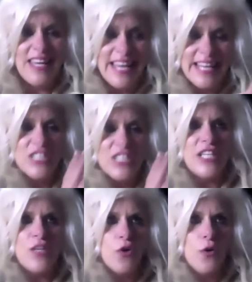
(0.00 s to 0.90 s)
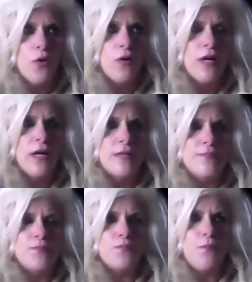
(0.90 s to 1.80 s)
energy or
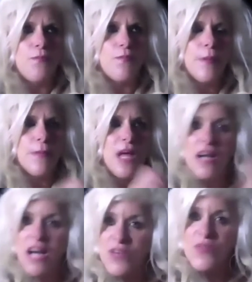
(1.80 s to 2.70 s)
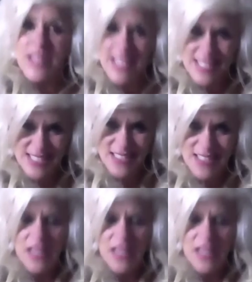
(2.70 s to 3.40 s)
a conflict,